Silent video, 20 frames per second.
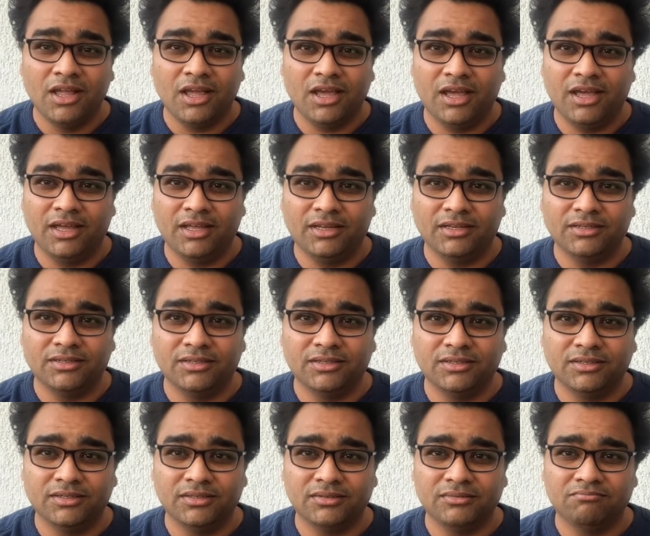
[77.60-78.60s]
and
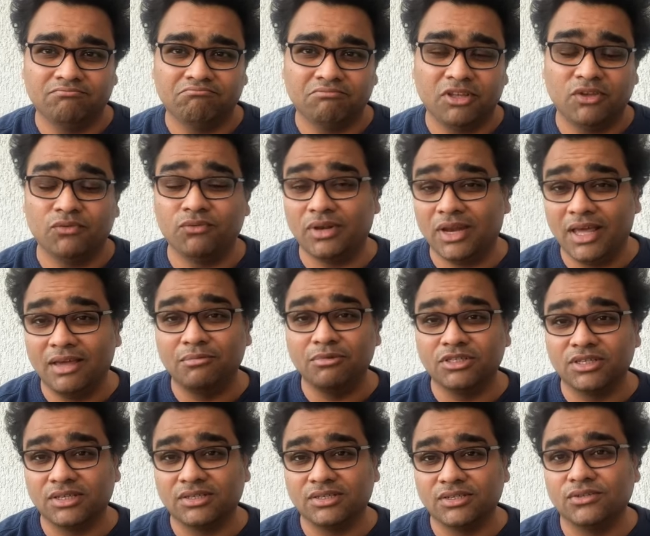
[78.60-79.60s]
uh, will i be
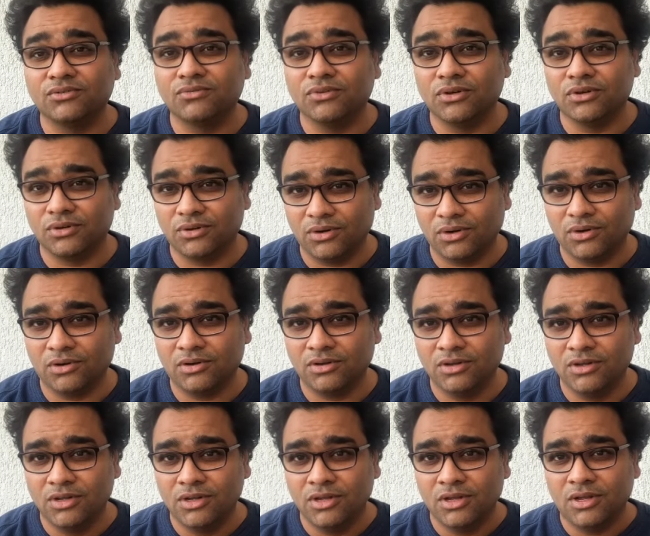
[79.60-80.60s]
successful or not
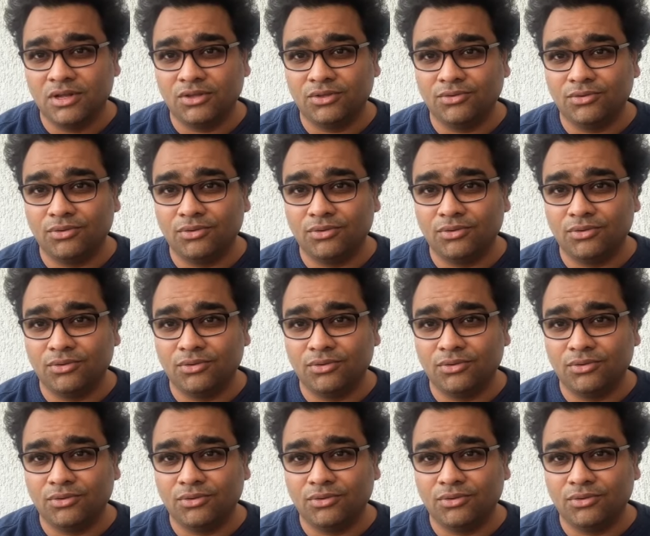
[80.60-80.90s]
you